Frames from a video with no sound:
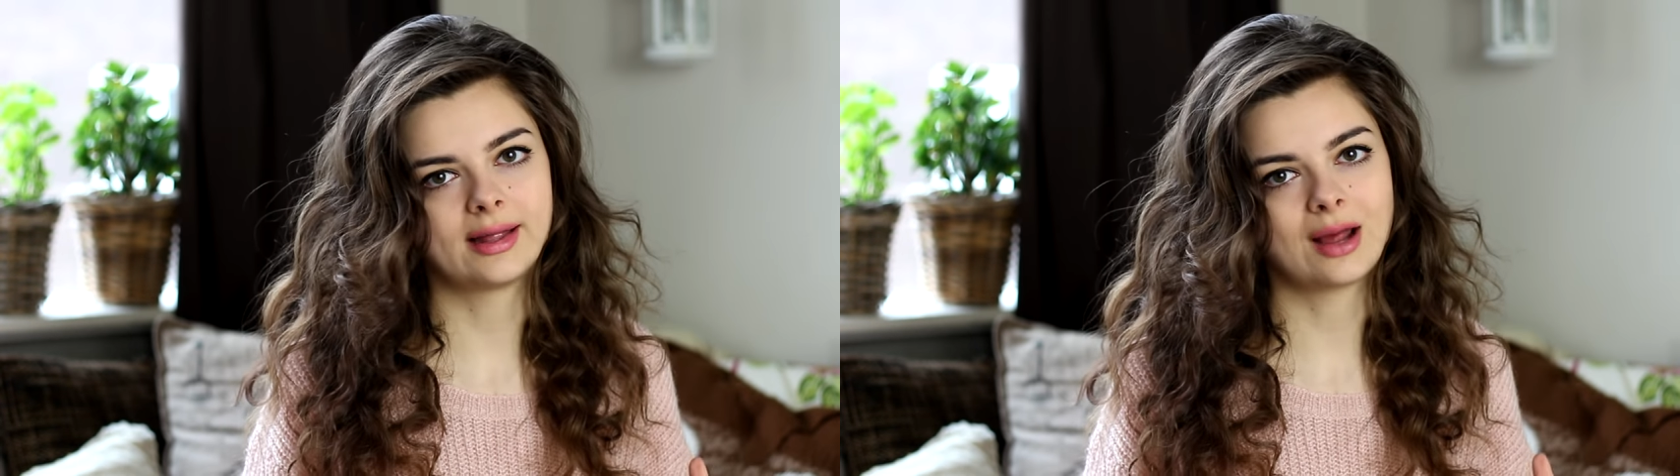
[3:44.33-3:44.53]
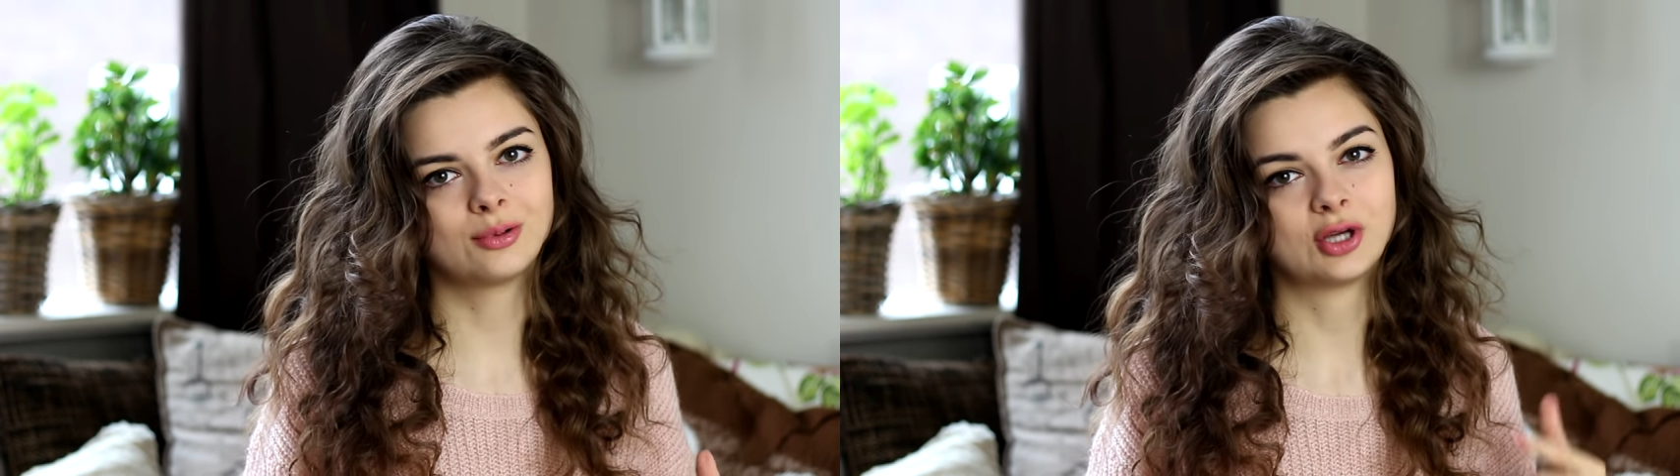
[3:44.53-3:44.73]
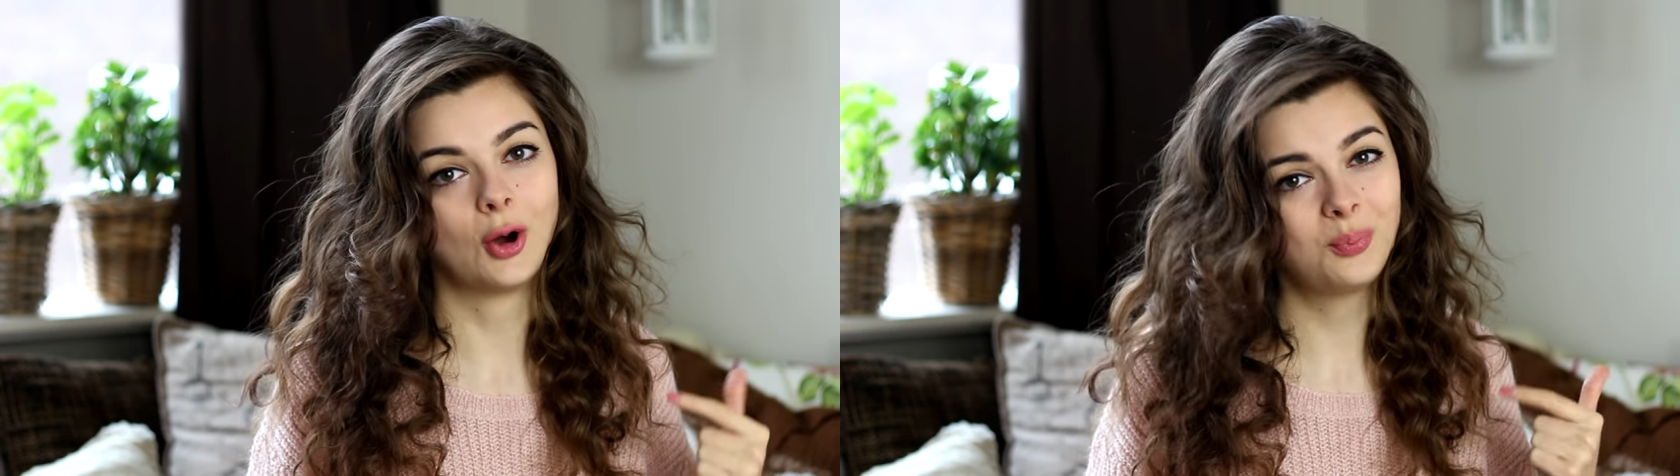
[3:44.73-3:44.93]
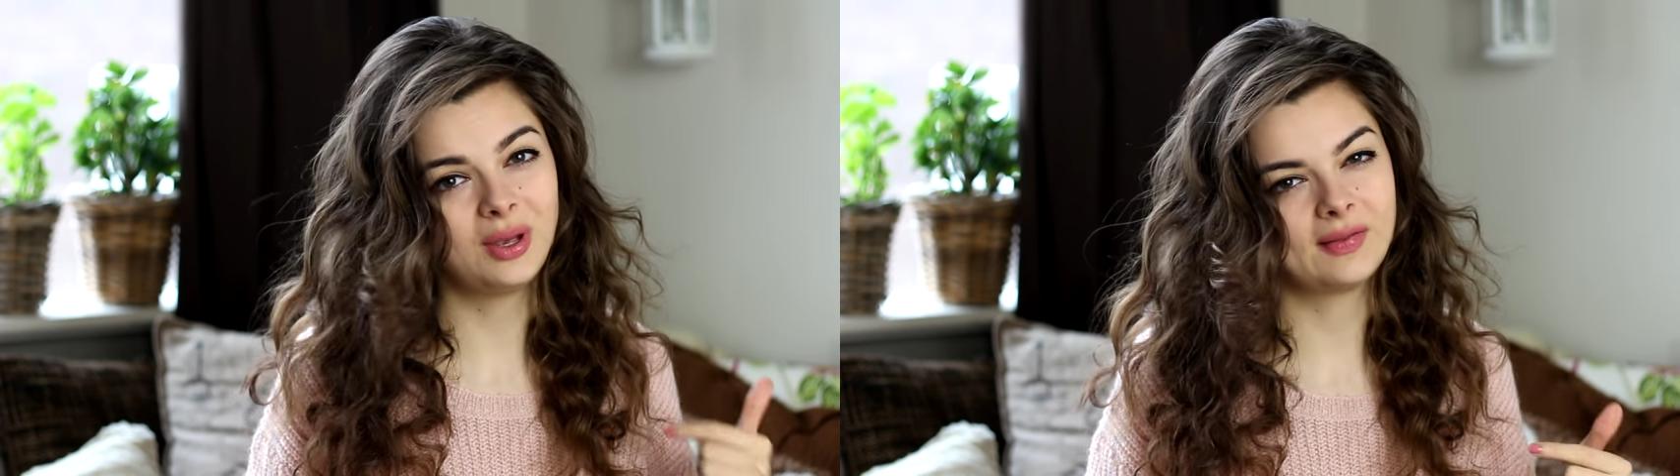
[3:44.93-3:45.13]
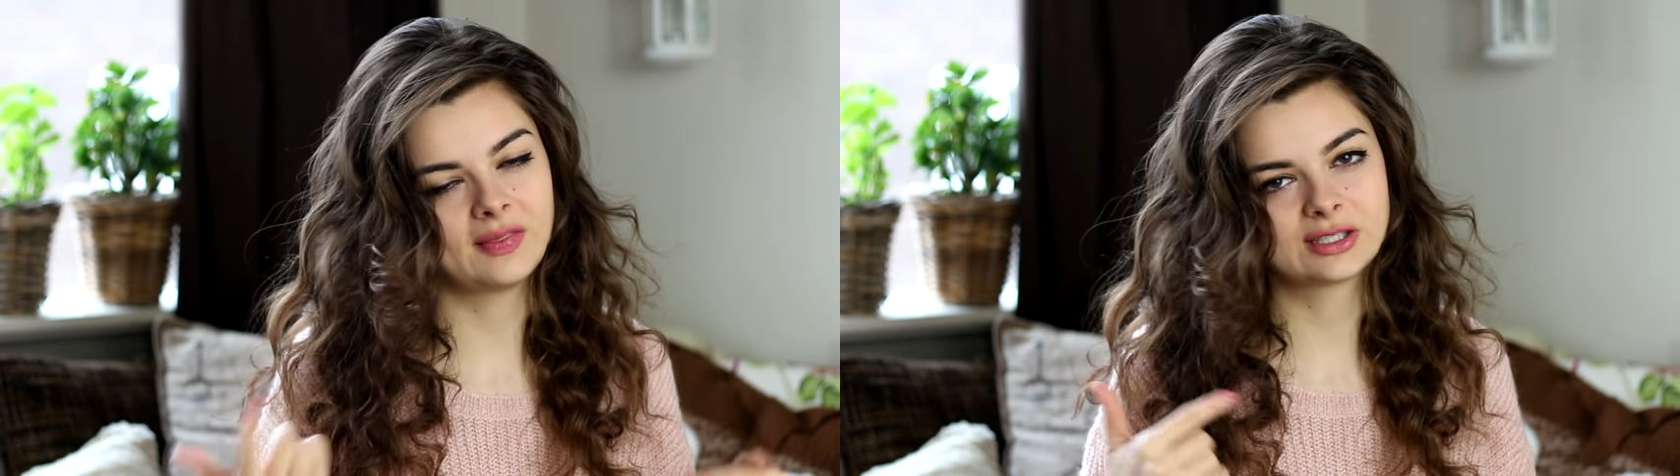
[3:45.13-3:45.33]
and I was
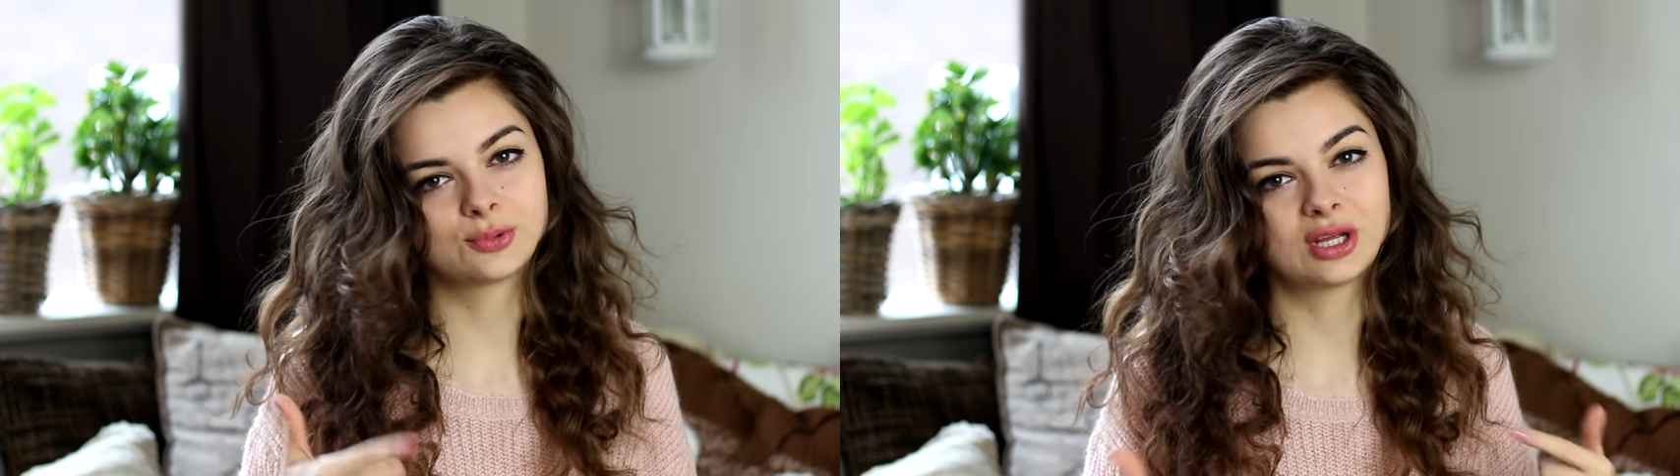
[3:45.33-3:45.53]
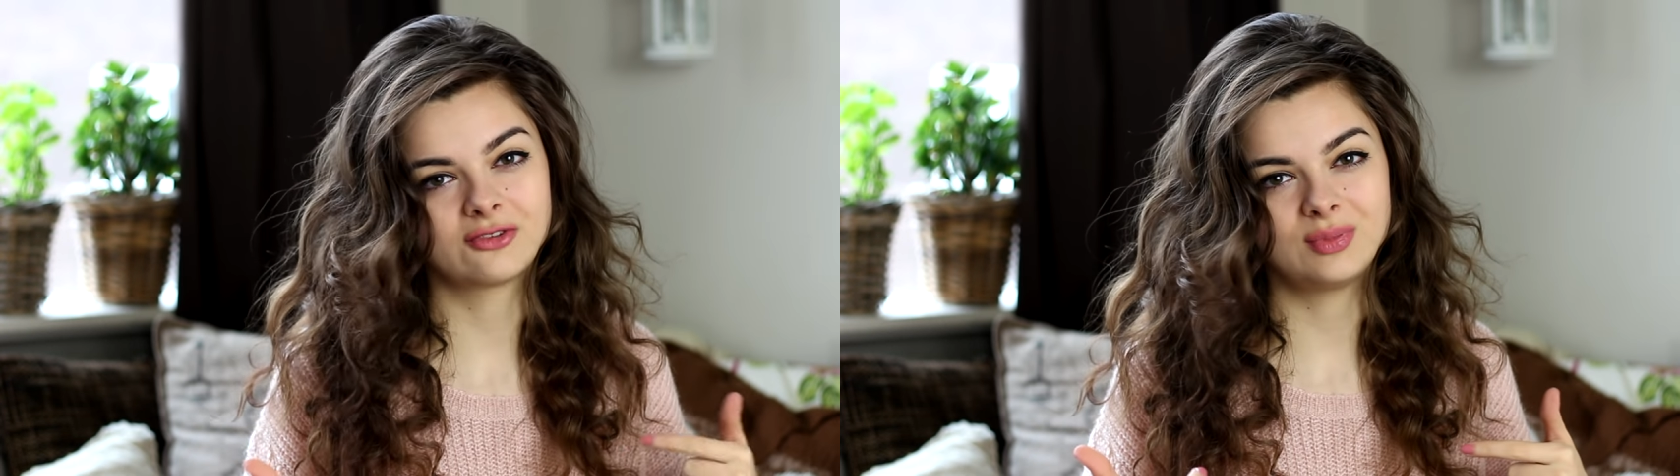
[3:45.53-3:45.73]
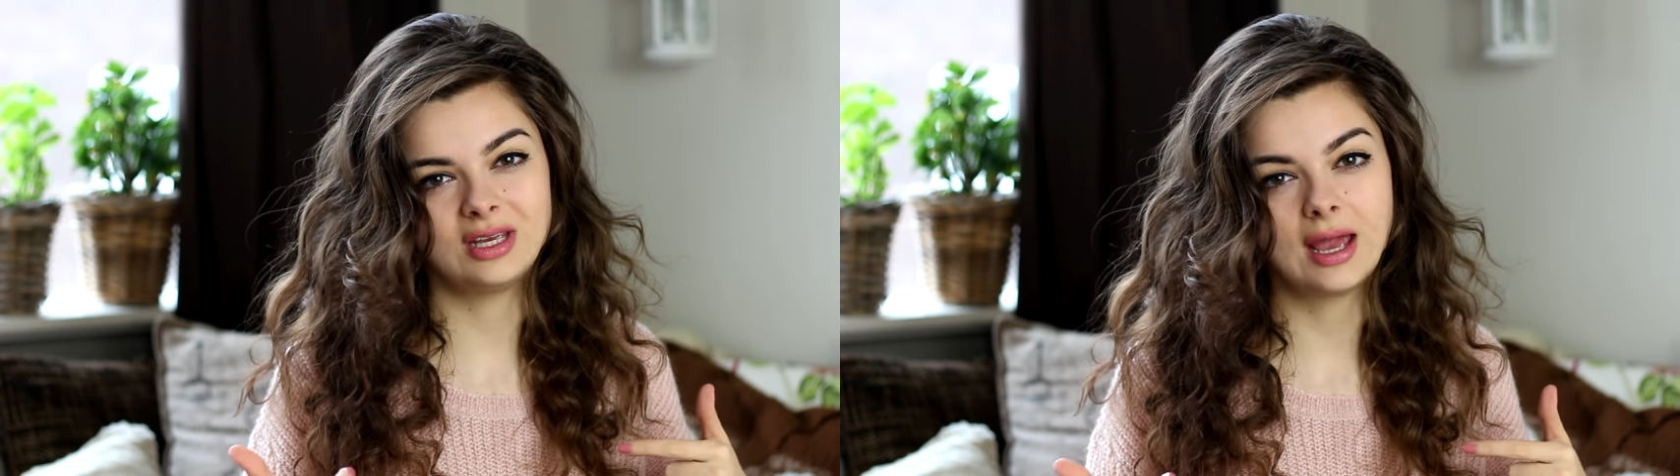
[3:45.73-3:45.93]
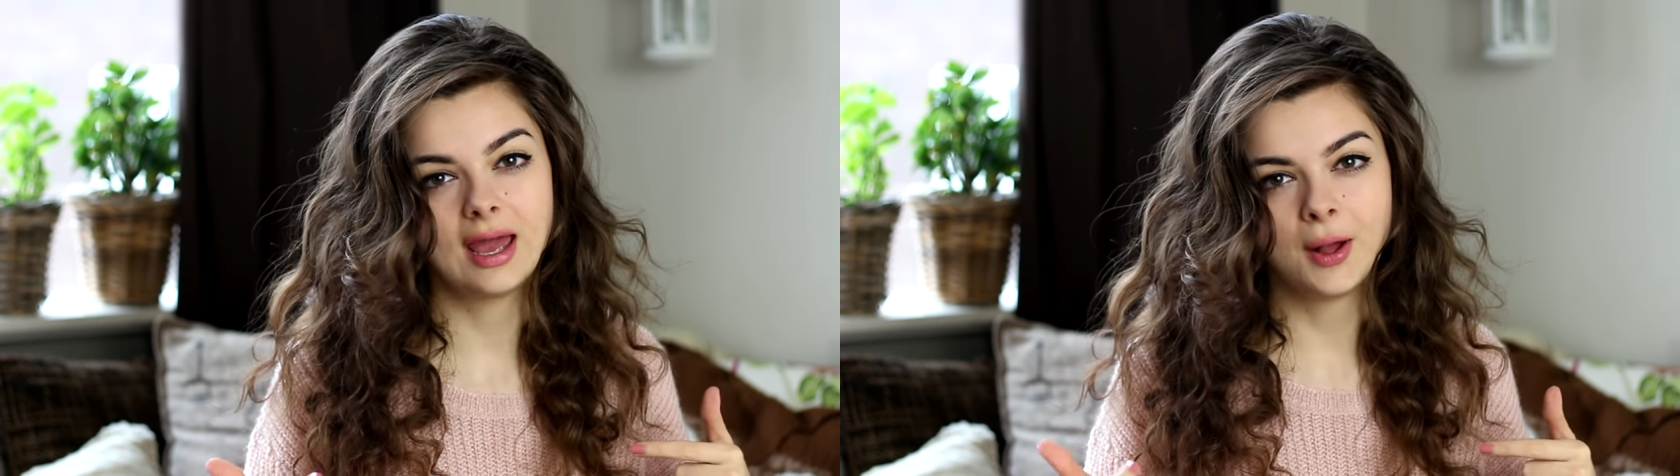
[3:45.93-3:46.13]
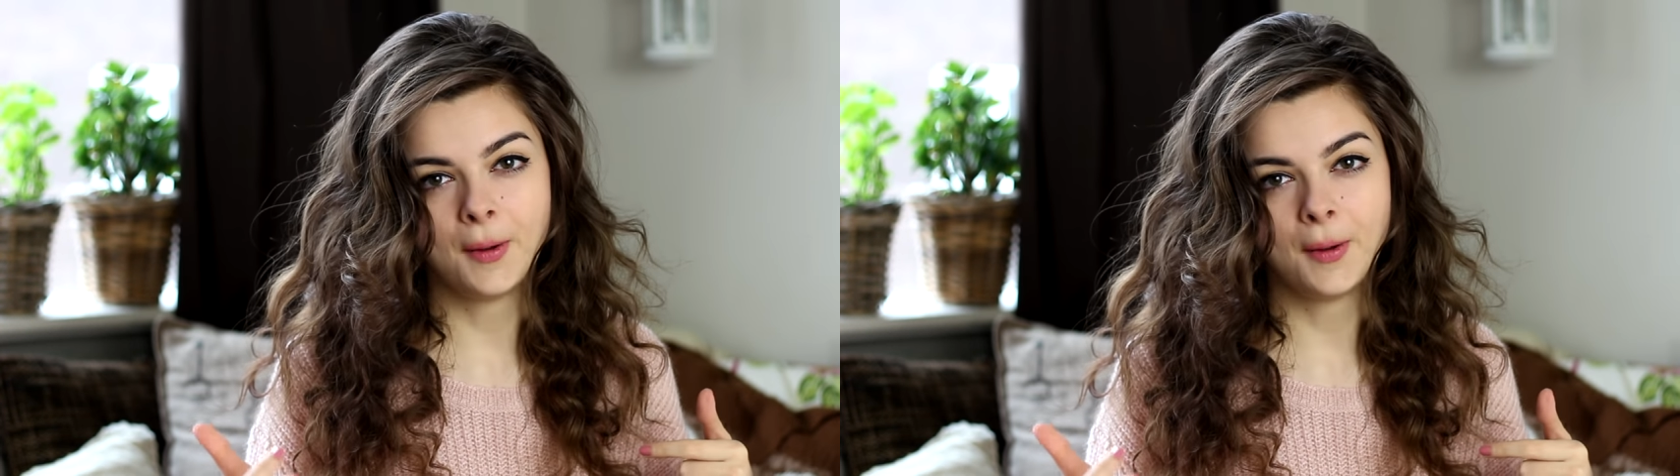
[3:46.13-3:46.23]
hoping that this would give me